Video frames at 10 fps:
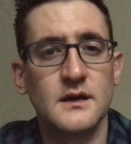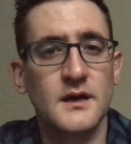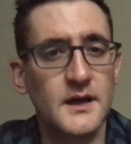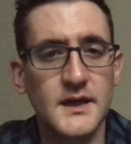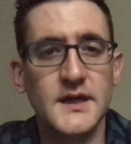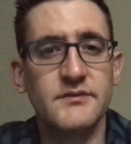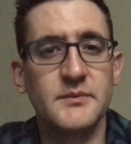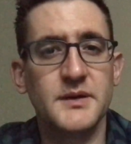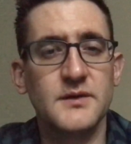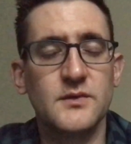Hey
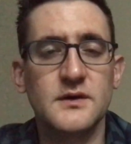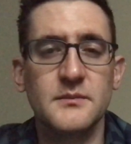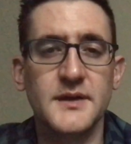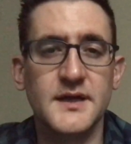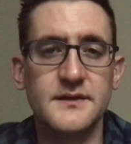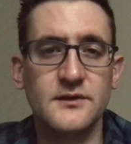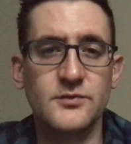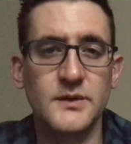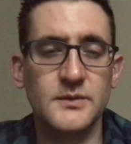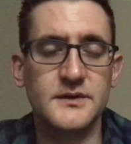everybody, welcome back. This
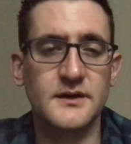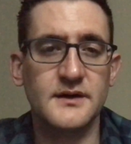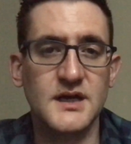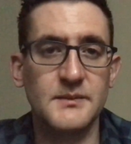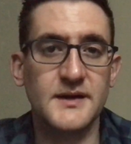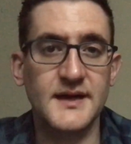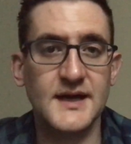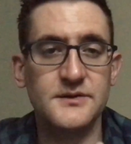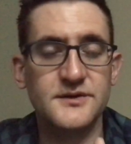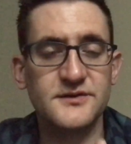week we're talking about
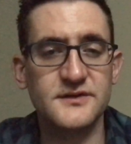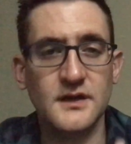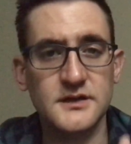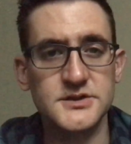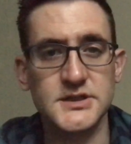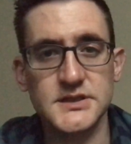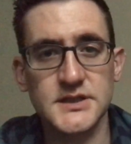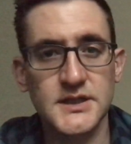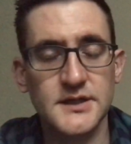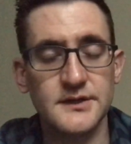how nostalgia
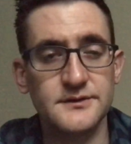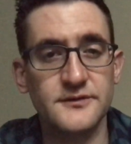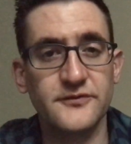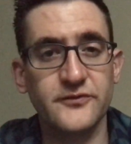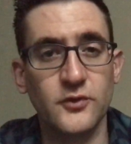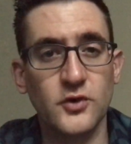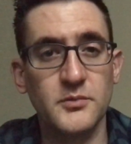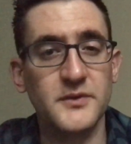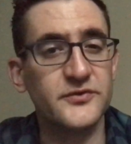is a form of